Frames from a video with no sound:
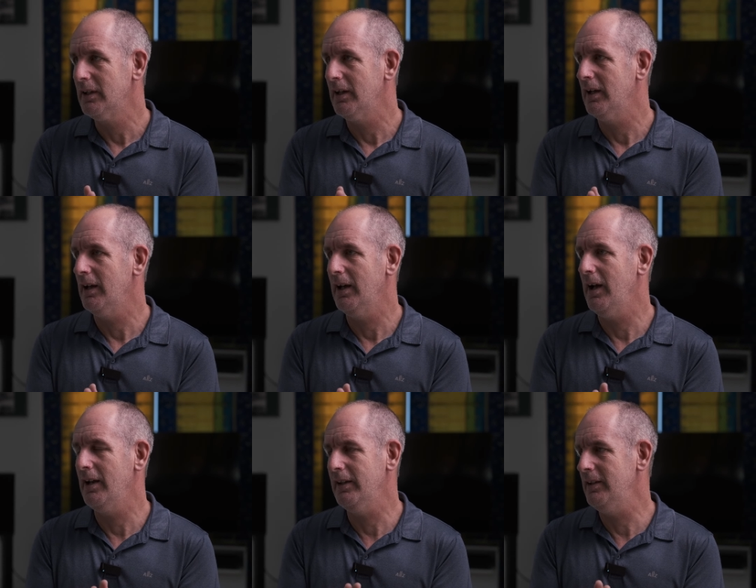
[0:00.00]
What's that?
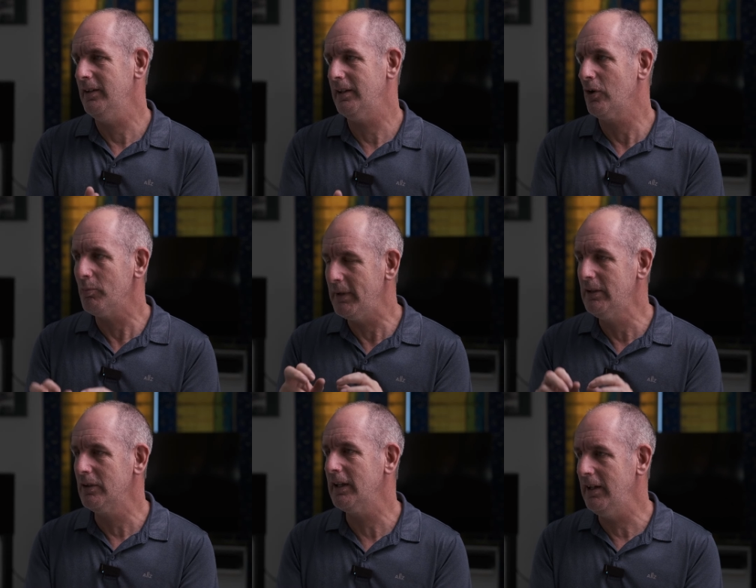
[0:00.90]
And then it got me
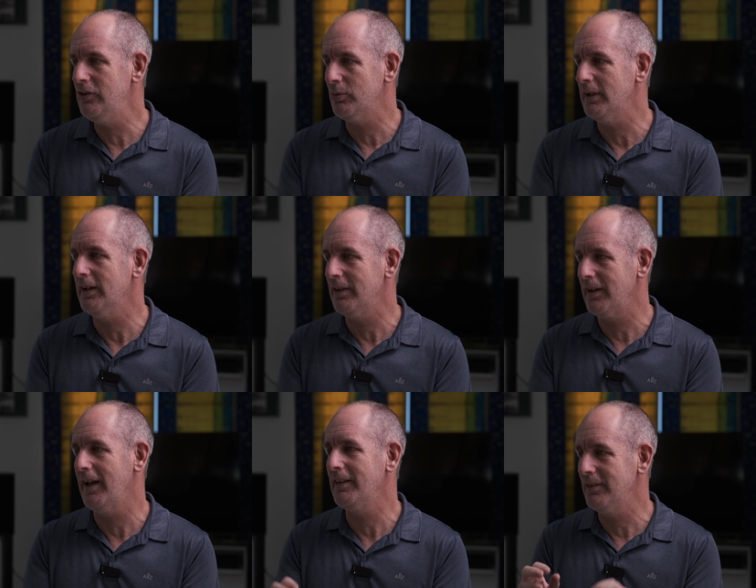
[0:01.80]
looking into it,
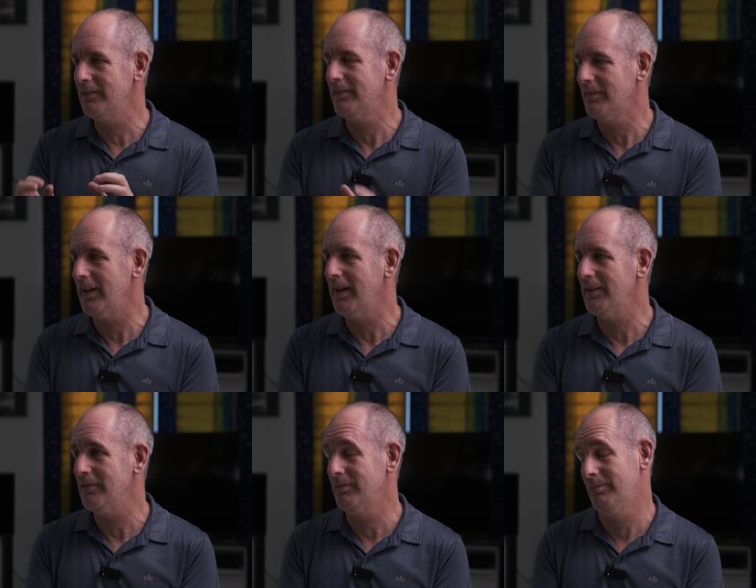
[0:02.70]
and and, hmm.
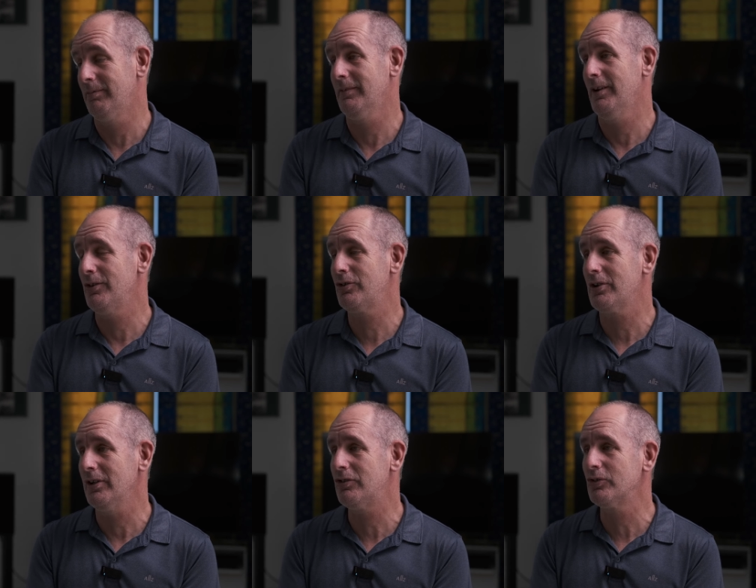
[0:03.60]
and I
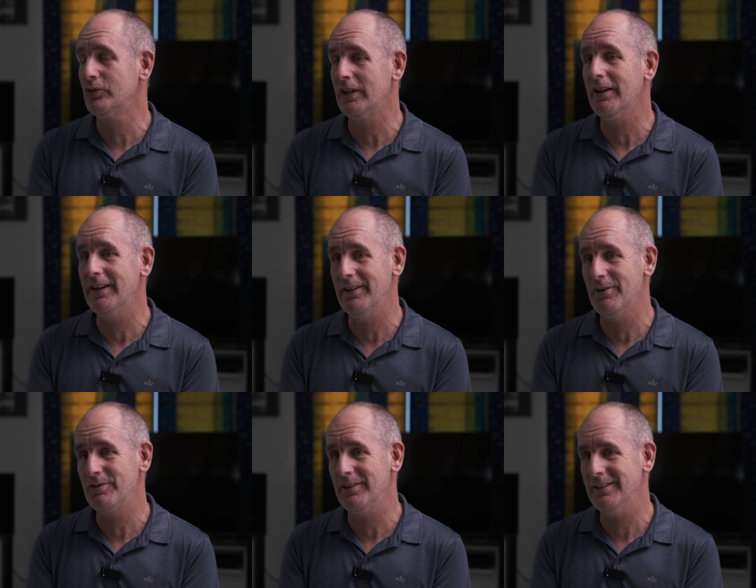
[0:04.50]
kind of saw the light. I
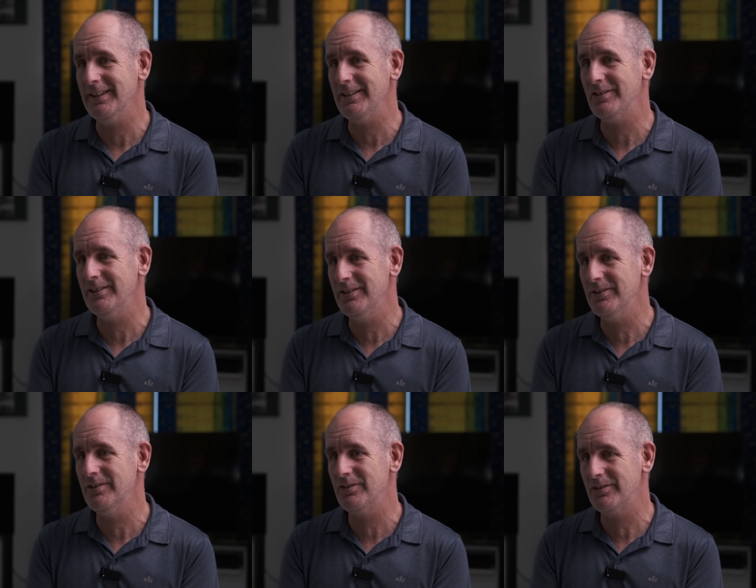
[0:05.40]
was like, yeah. actually,
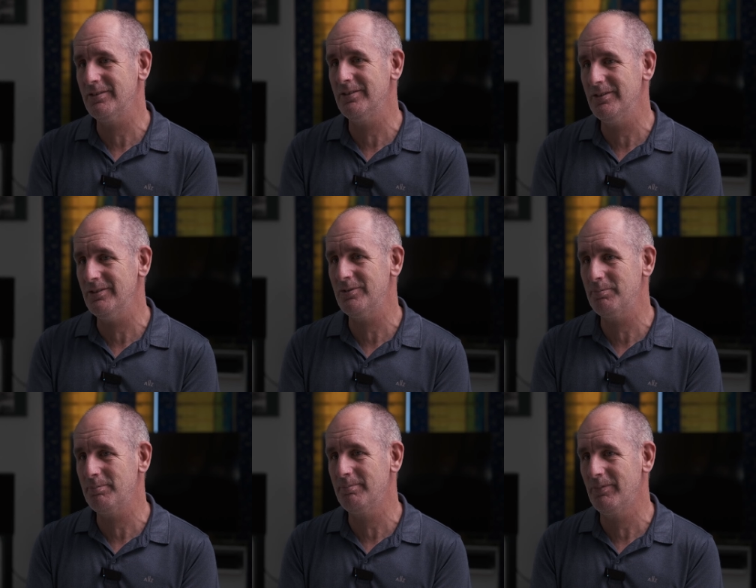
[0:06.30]
there is there's
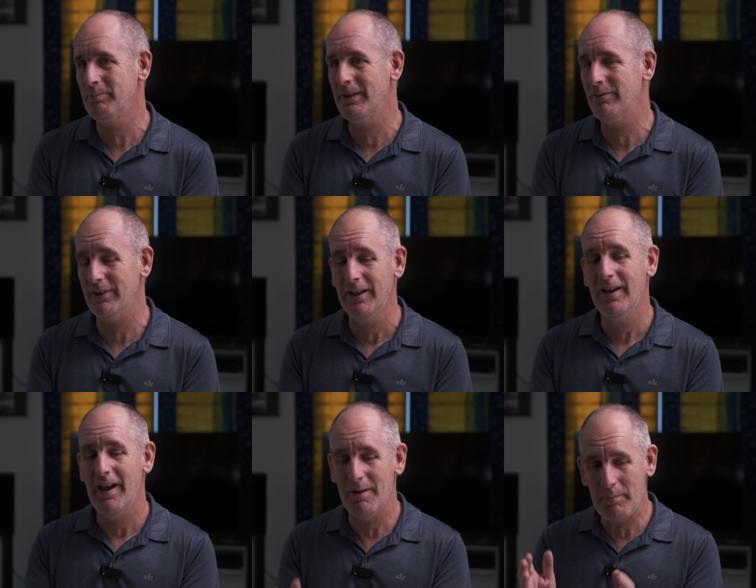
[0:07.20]
benefit.
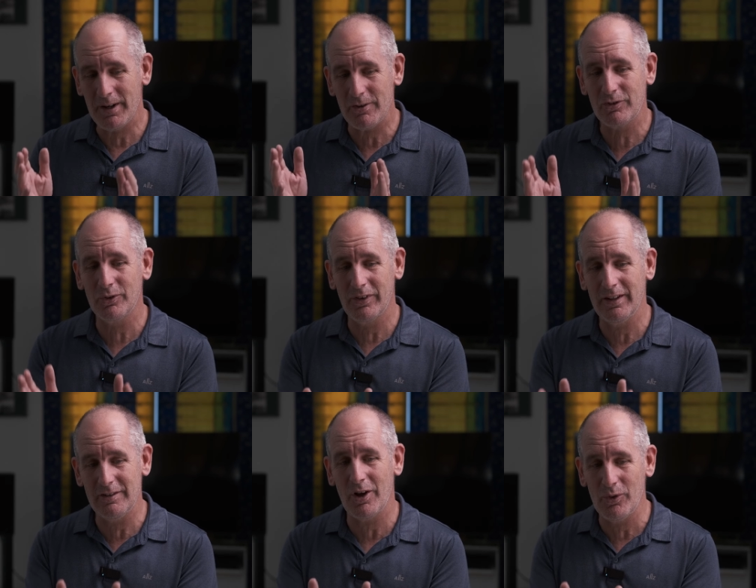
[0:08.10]
And when I saw that
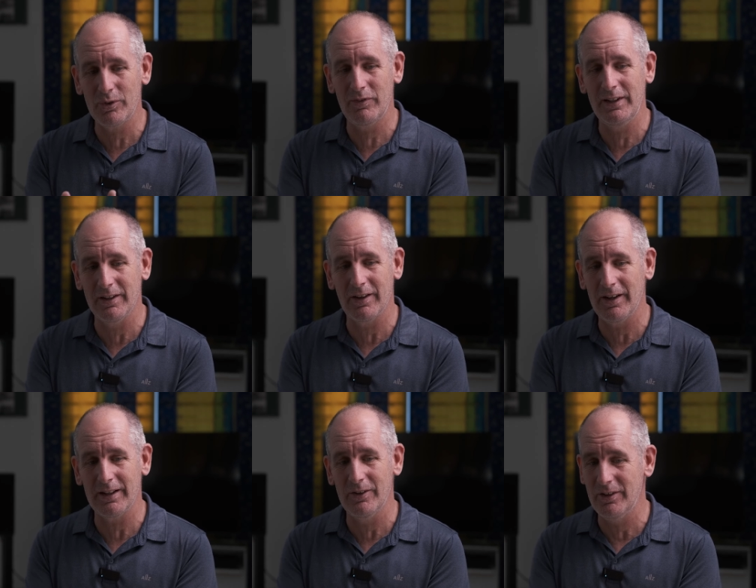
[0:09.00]
this old video that
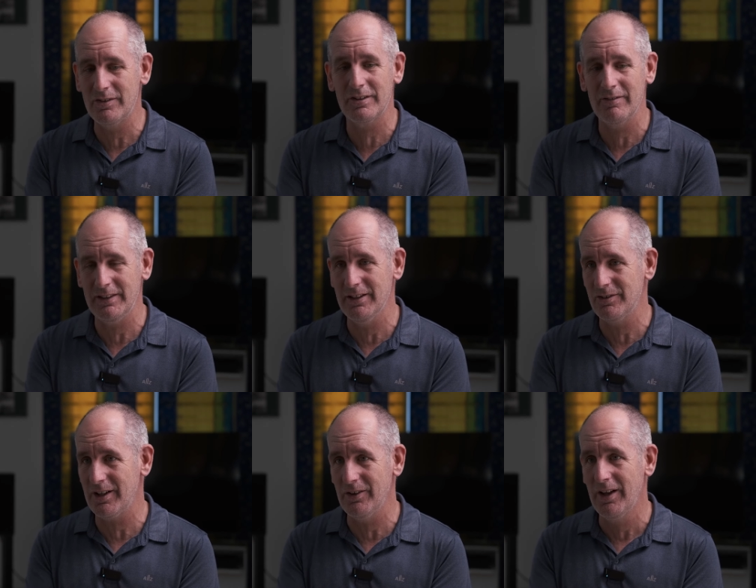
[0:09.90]
I loaded seven years
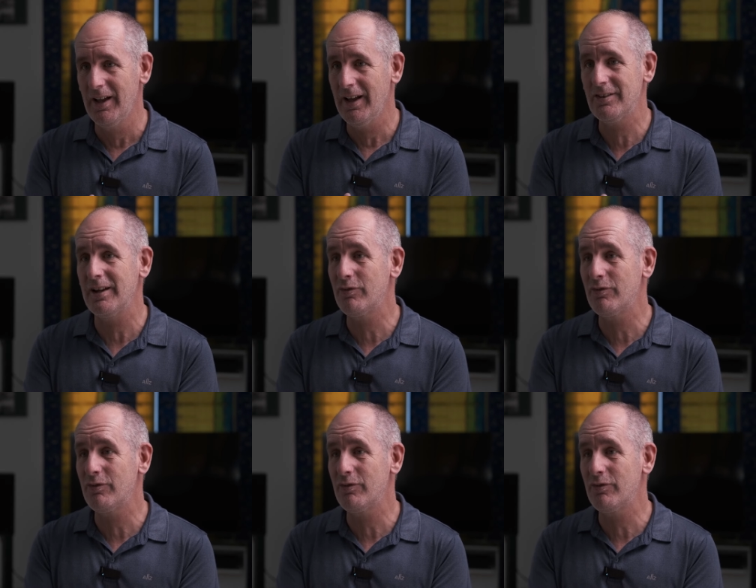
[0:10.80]
ago has had